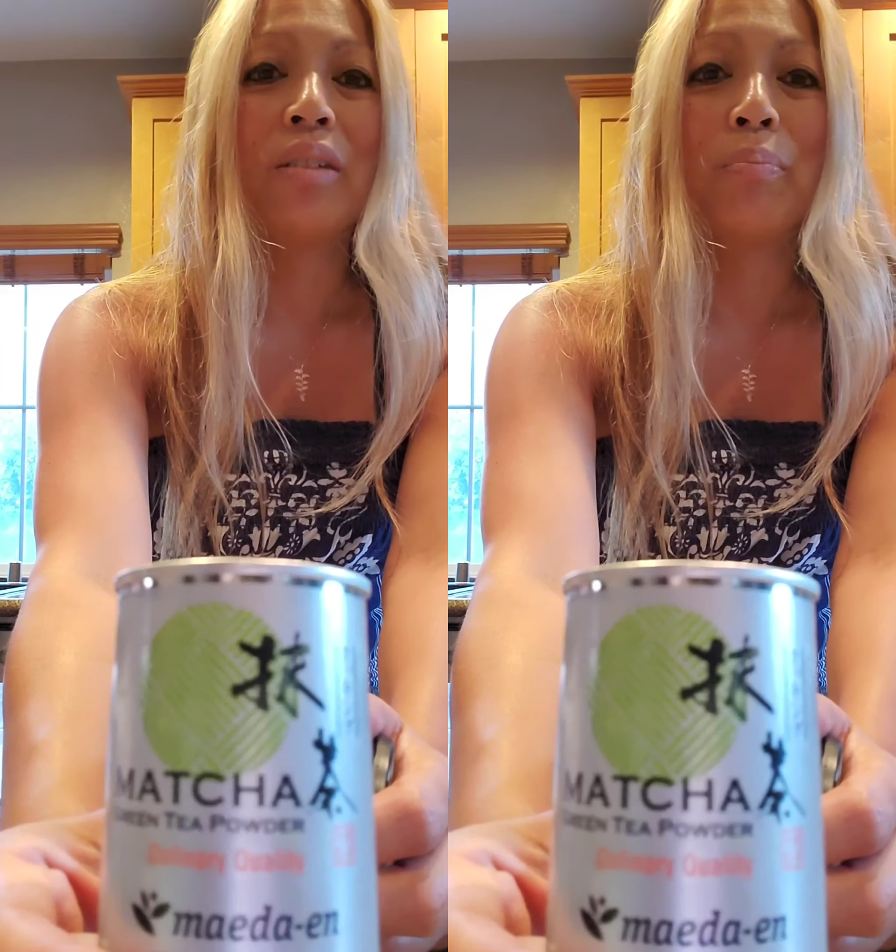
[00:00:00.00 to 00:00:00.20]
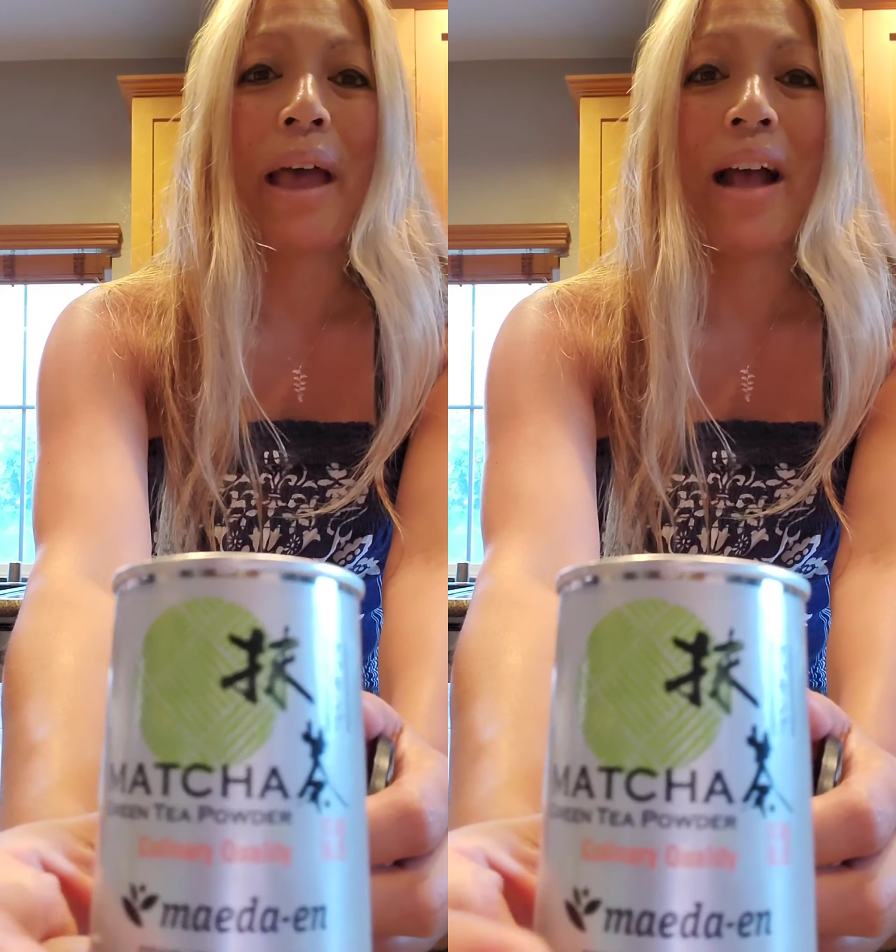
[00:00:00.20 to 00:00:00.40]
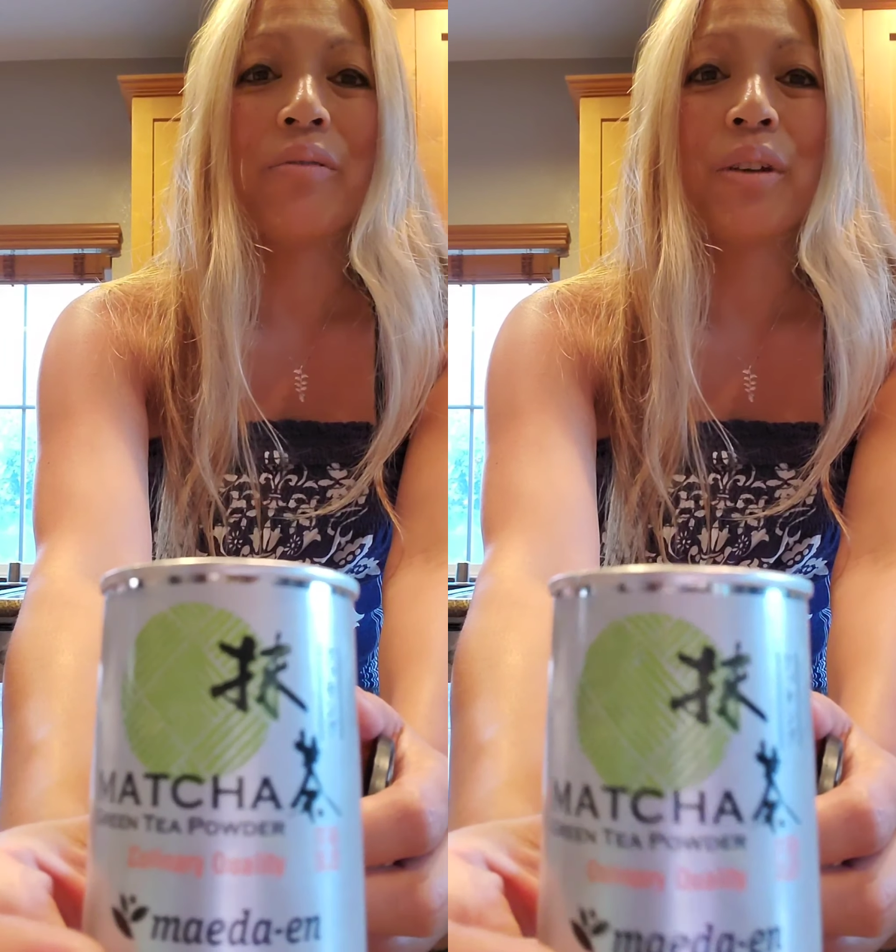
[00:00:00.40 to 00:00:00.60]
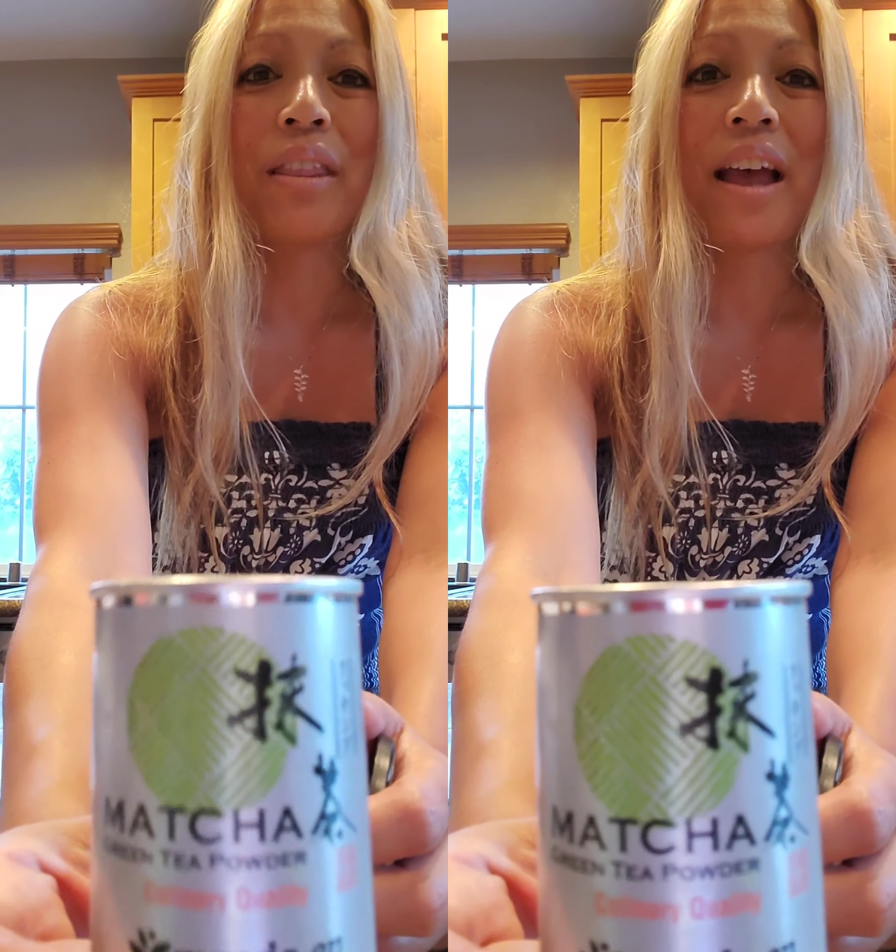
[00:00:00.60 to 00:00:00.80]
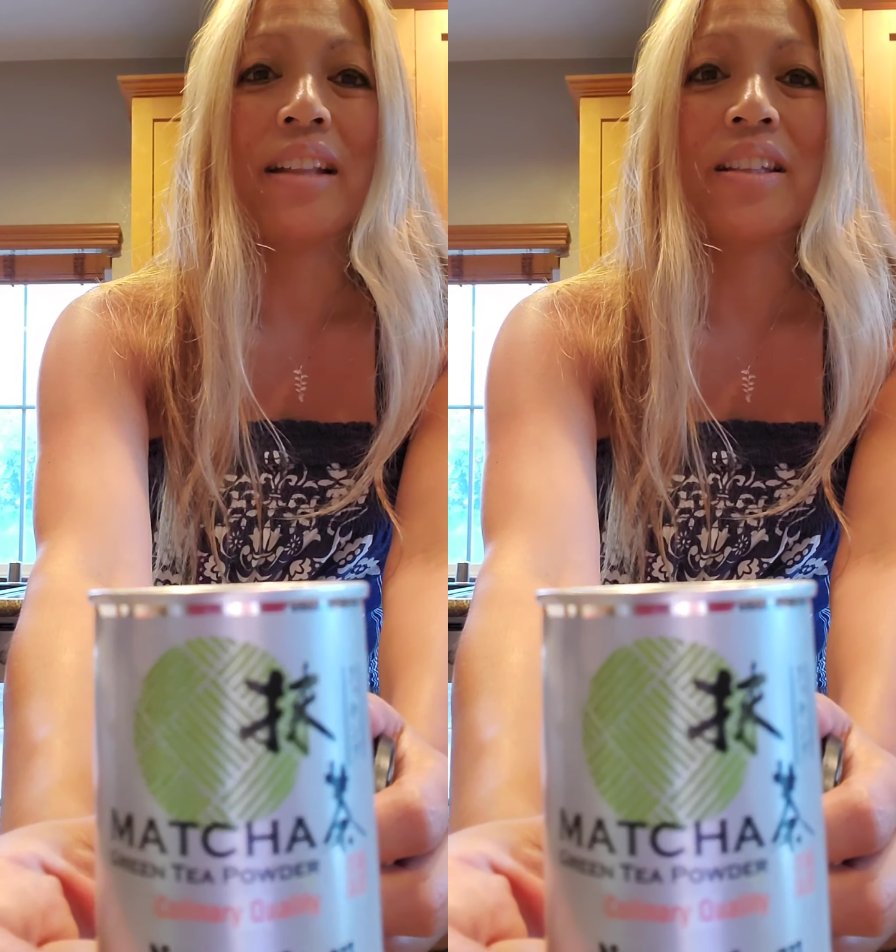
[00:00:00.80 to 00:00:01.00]
packed with
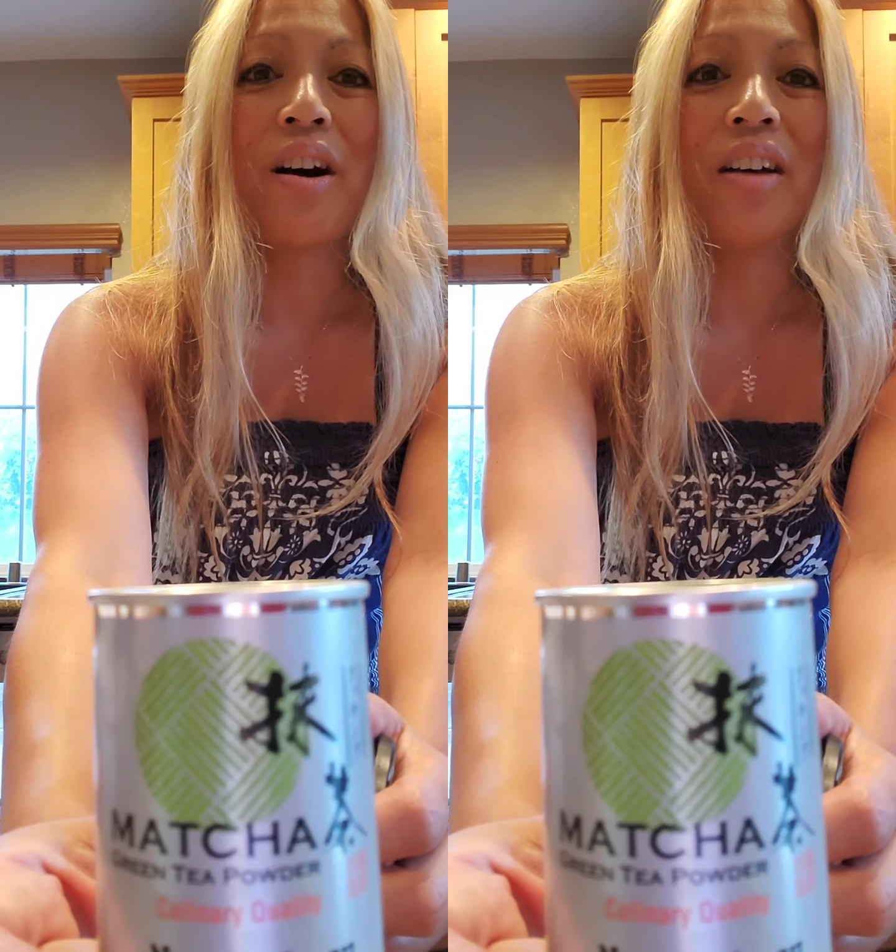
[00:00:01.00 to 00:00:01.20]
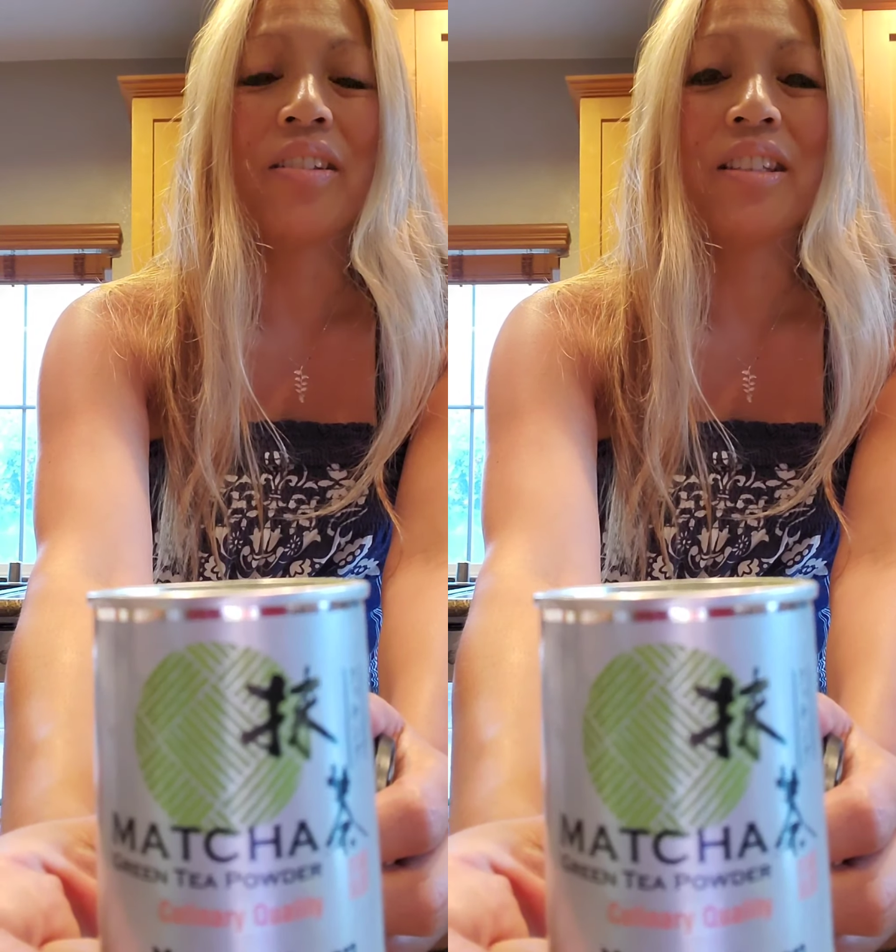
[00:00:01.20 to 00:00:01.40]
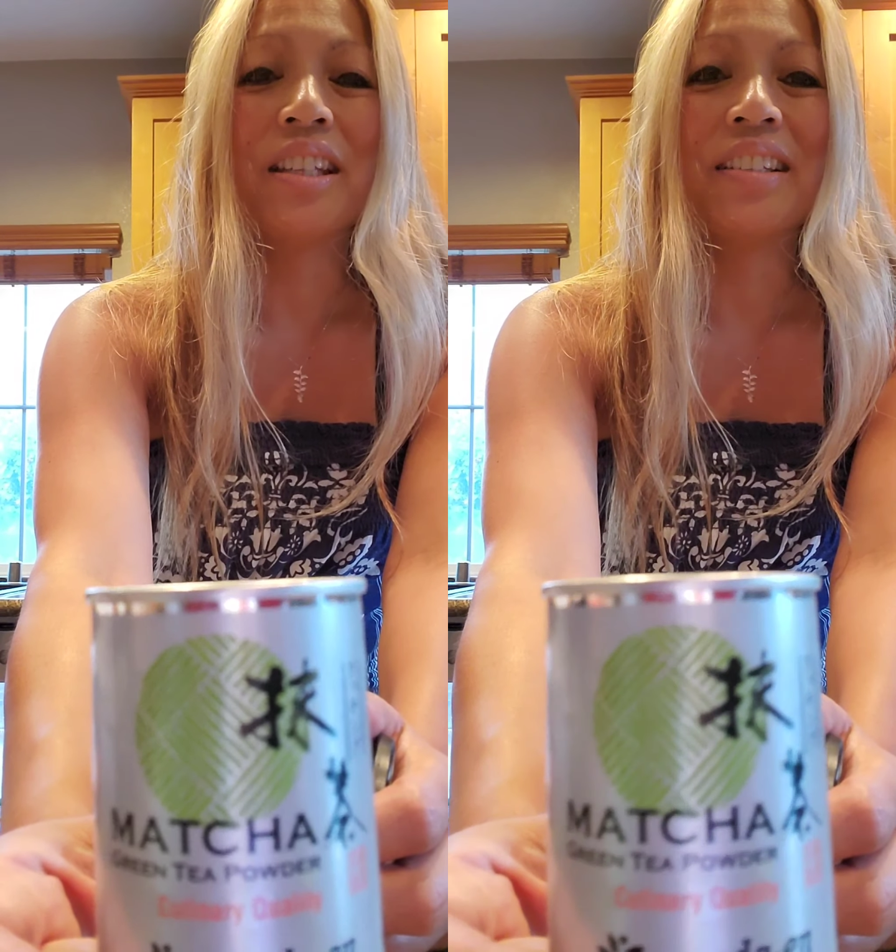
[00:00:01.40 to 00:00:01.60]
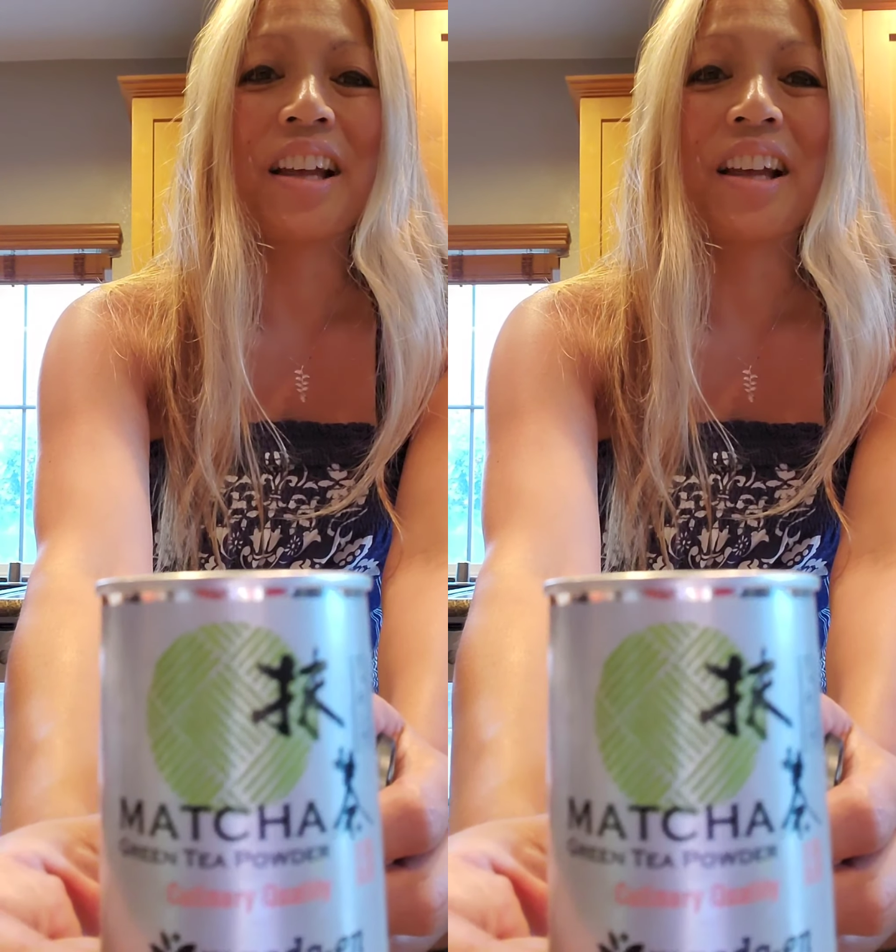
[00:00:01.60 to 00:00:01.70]
antioxidants.